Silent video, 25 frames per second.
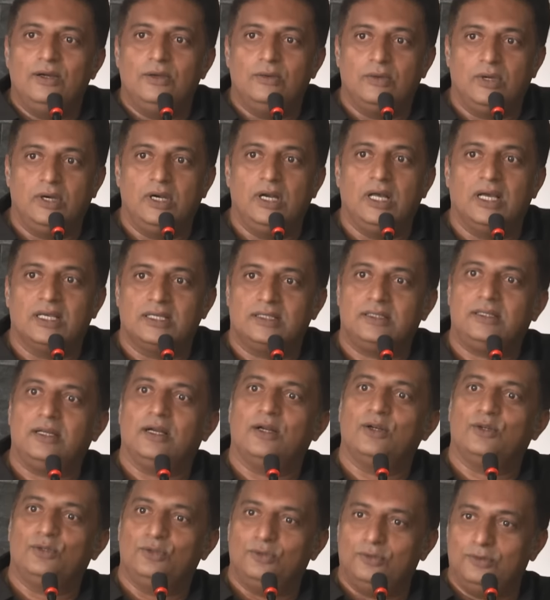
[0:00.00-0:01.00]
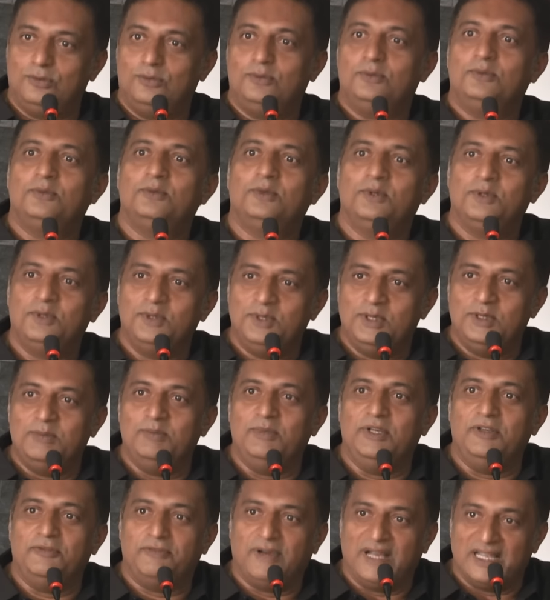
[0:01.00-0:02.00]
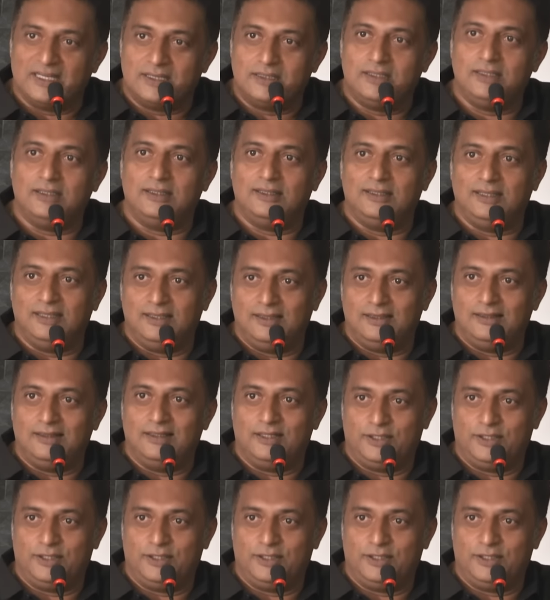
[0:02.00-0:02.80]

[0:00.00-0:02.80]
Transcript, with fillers: Varunastra to be faster than